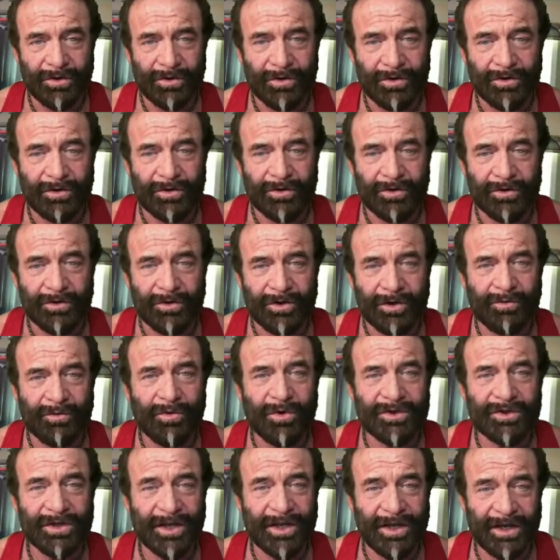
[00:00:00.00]
yeah it
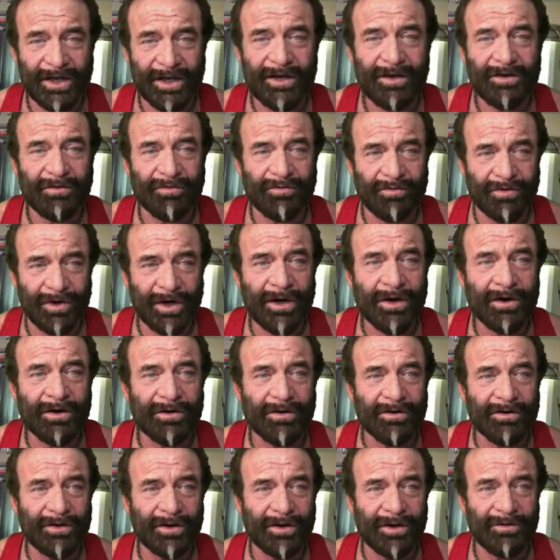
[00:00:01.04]
was kind of
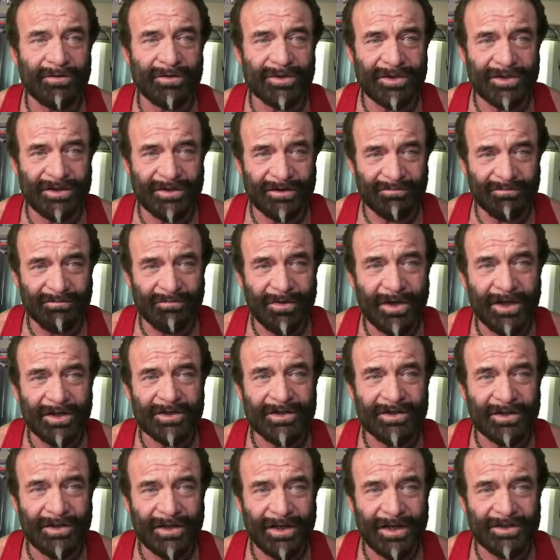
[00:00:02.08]
rare it was
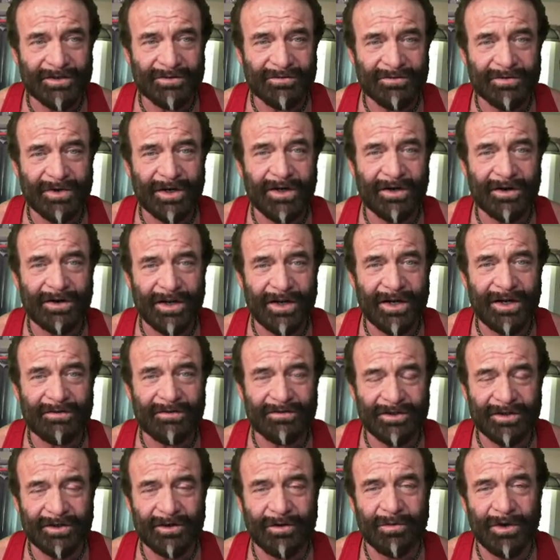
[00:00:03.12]
much less rare to
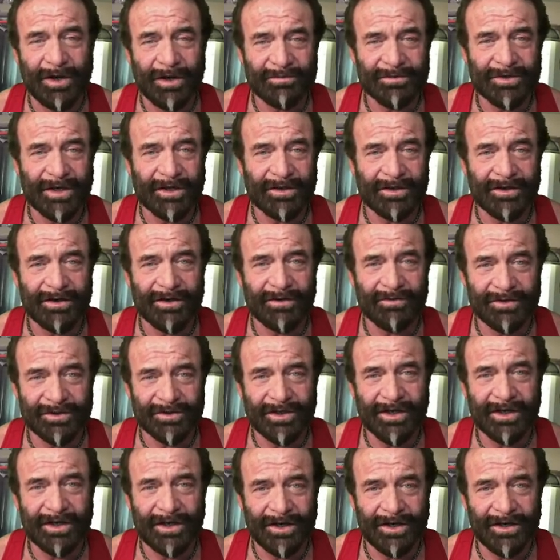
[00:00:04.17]
have single moms out there it was
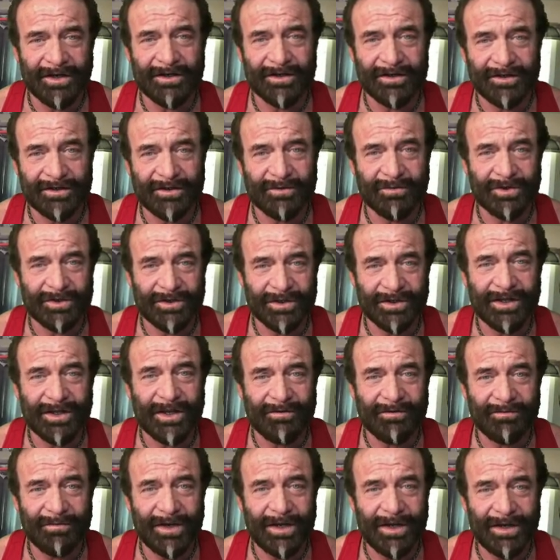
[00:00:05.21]
kind of there wasn't
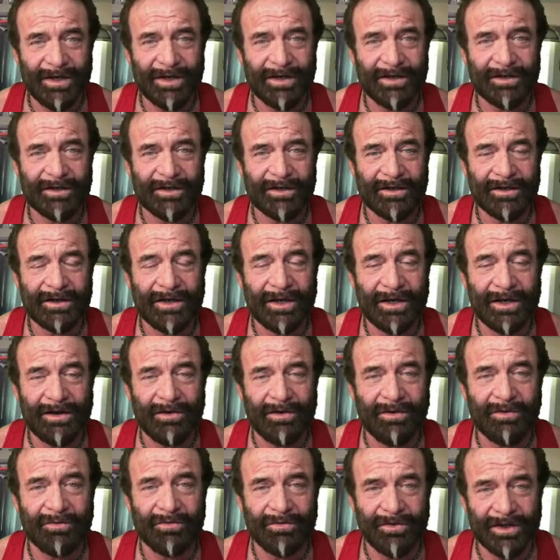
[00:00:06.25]
that many
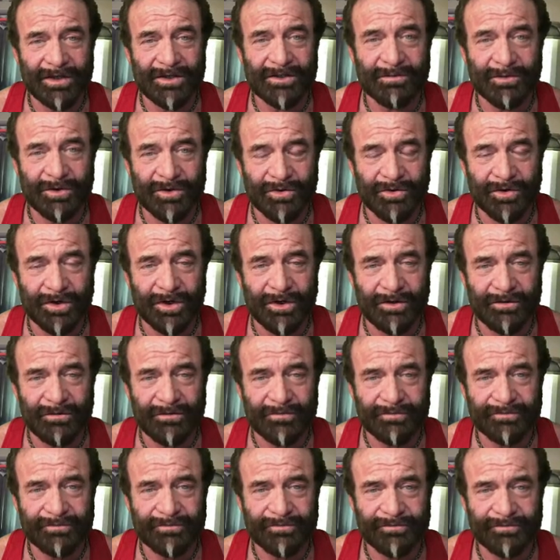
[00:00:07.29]
now that's the majority
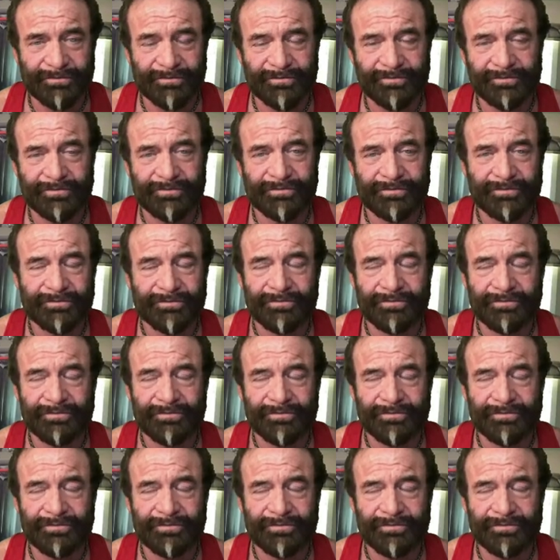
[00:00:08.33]
well